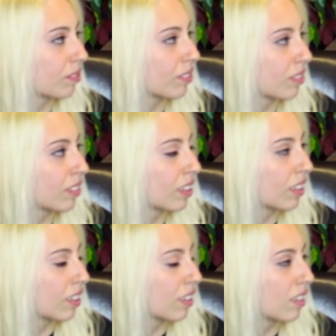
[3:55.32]

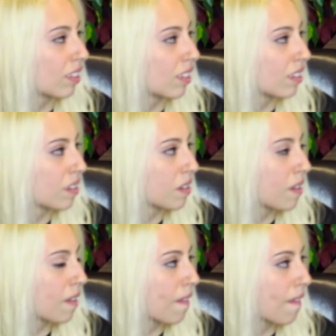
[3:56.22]

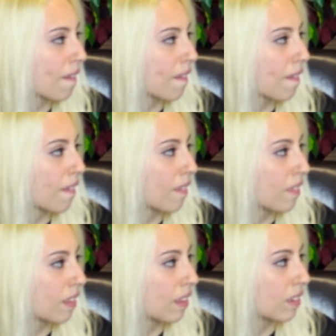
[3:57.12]

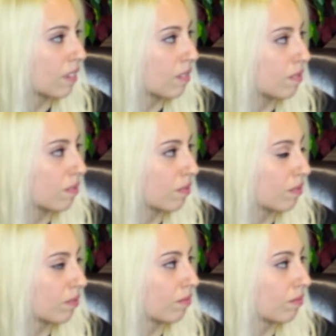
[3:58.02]
No words are spoken by the person on screen.